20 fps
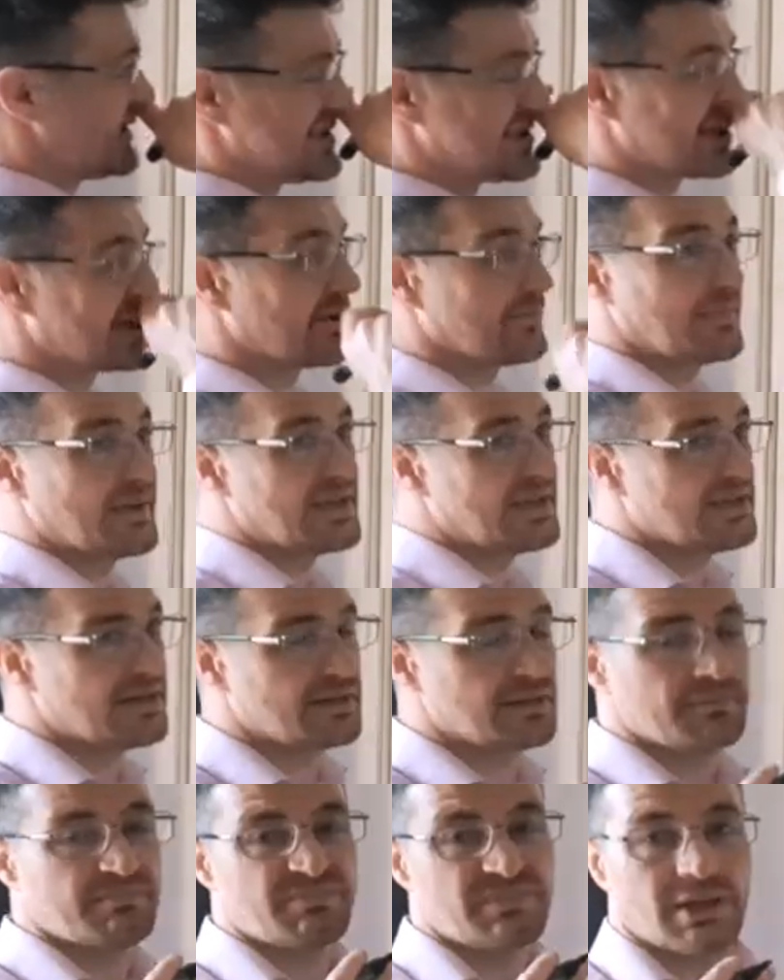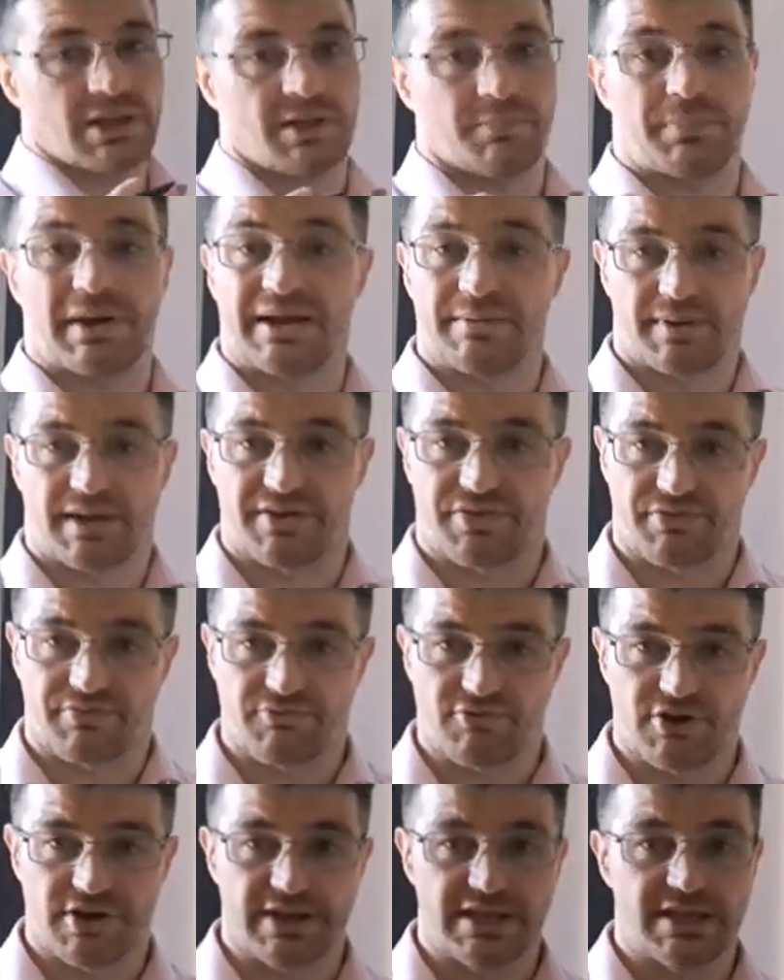is going to be pi by
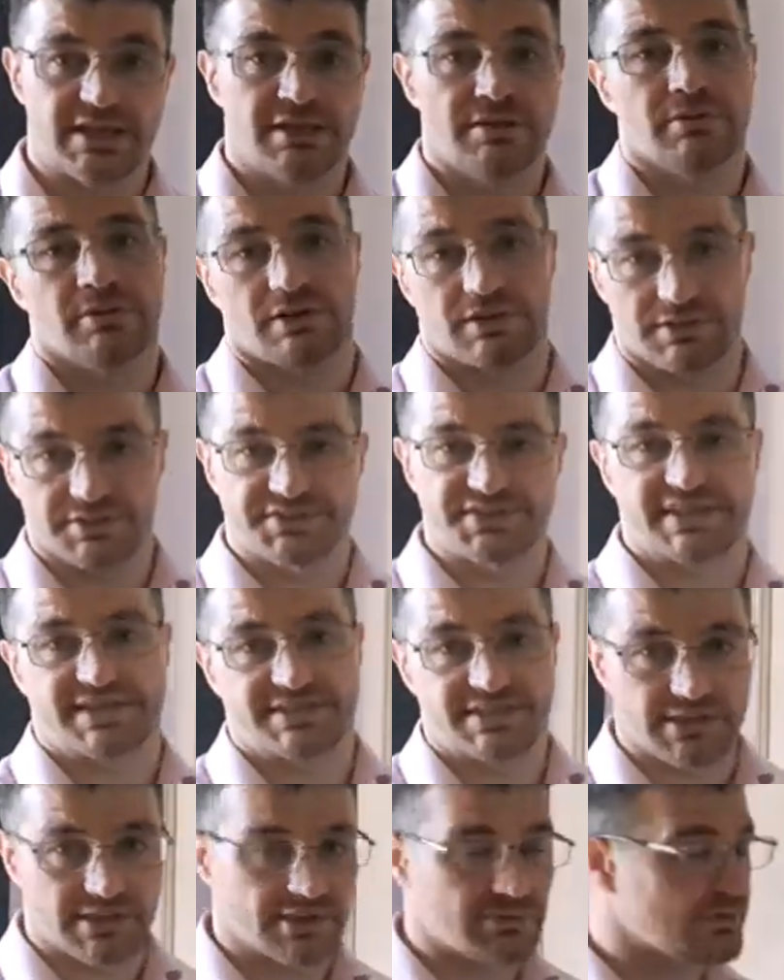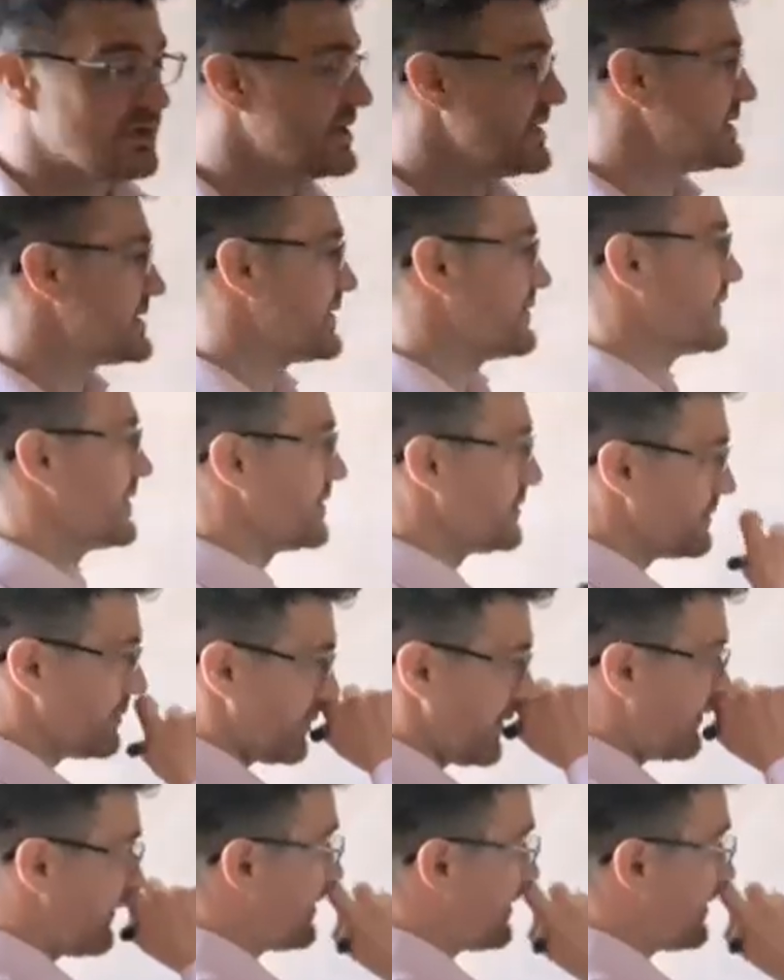3 or 60 degrees if you